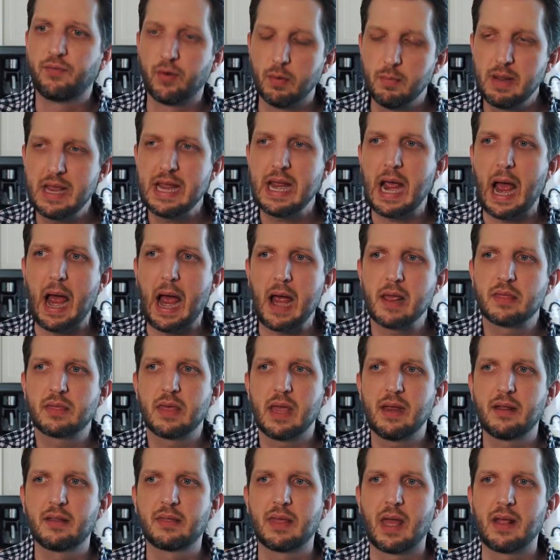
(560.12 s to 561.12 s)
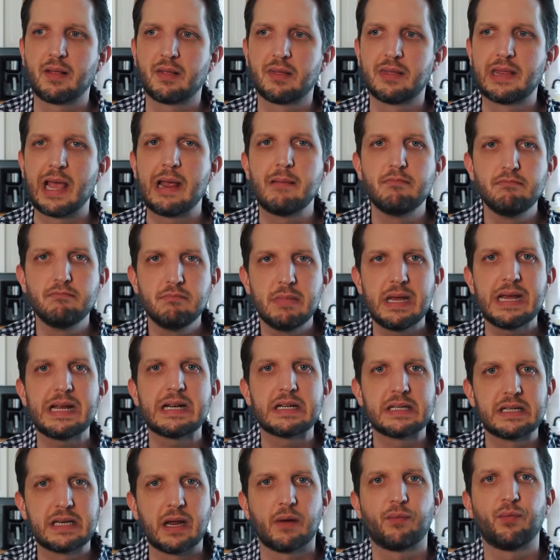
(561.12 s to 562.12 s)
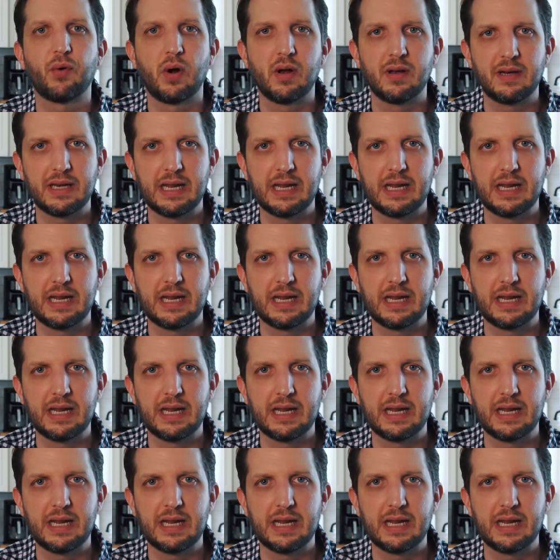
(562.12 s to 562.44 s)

for me, I think that they meet different